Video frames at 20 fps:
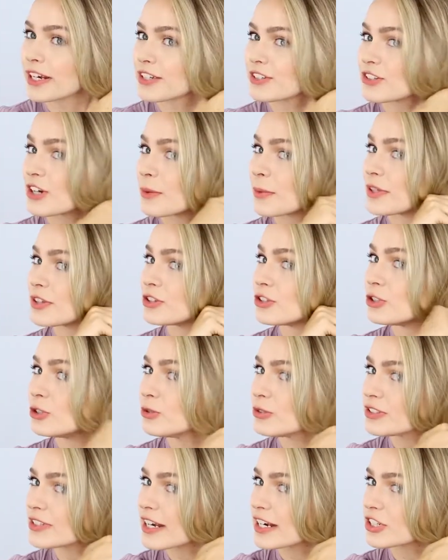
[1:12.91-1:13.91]
gonna start with
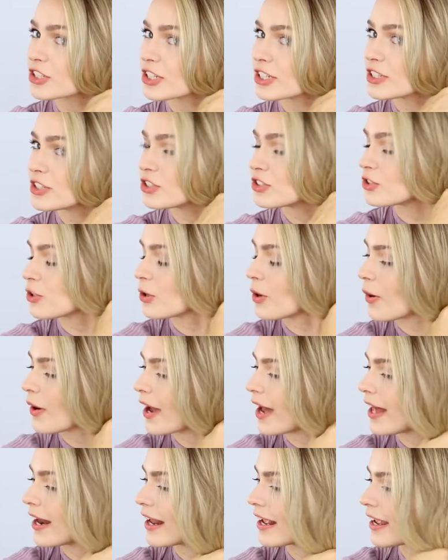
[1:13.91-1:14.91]
2 sections, so go
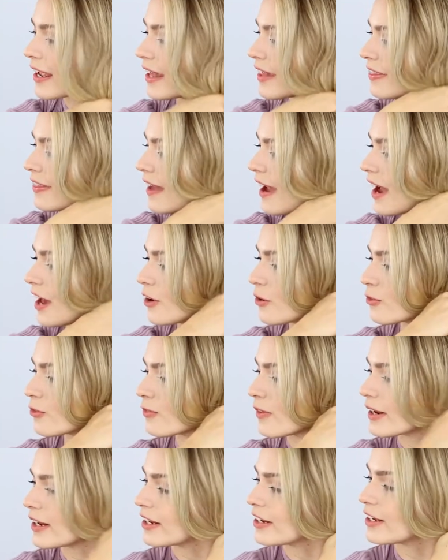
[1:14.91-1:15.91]
ahead and get that
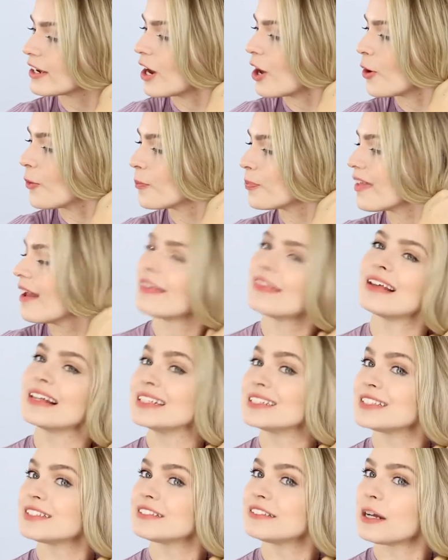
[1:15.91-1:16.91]
ready to go.
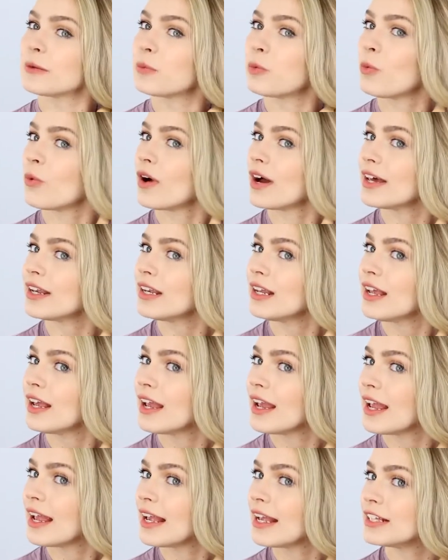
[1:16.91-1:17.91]
Then step 1
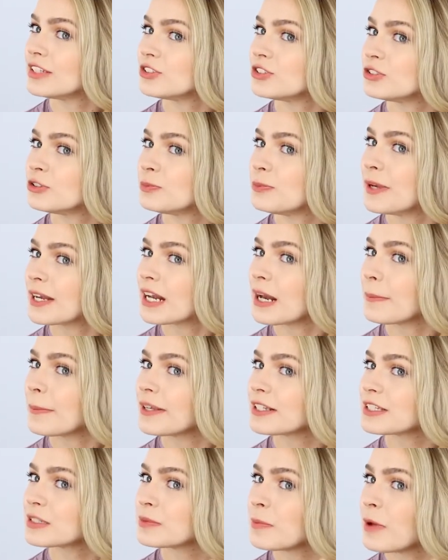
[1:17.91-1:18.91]
is to pick
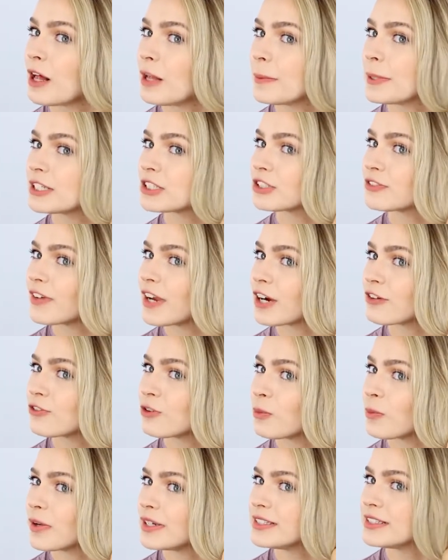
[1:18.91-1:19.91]
up a small piece of hair
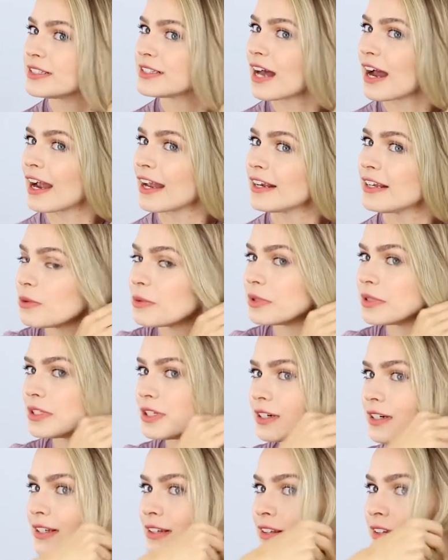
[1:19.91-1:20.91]
from one side. It will
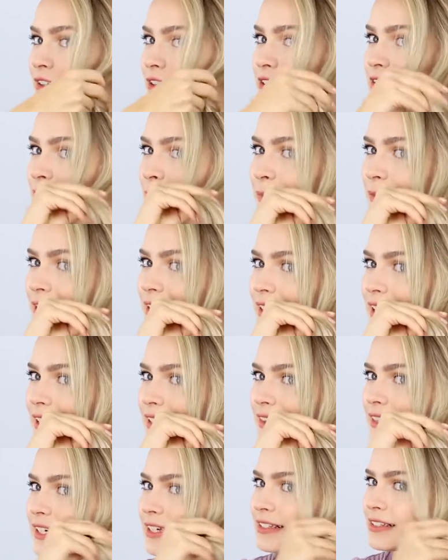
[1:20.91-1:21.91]
look a little something
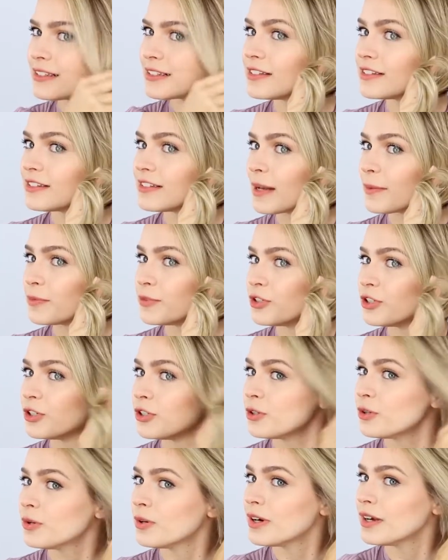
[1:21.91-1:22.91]
like this. Step
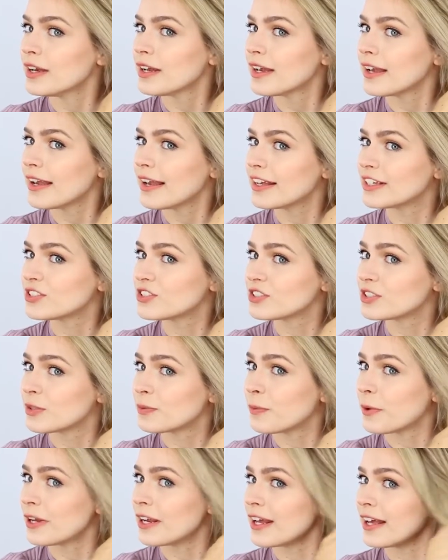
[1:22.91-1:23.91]
2 is
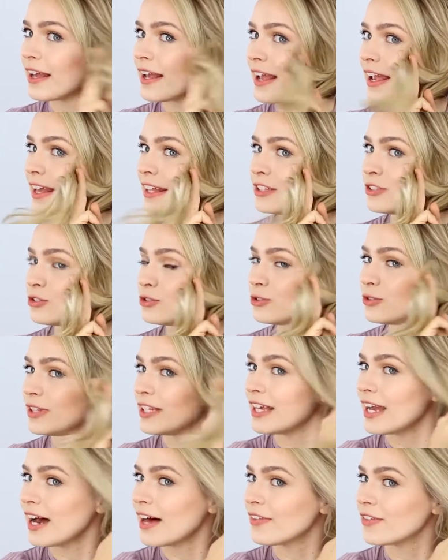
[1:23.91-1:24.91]
to put it into
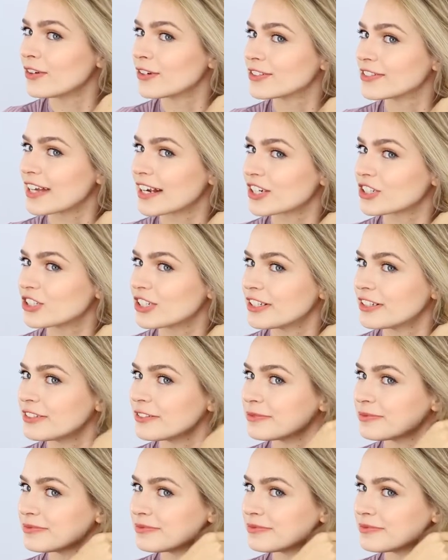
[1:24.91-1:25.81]
the other section.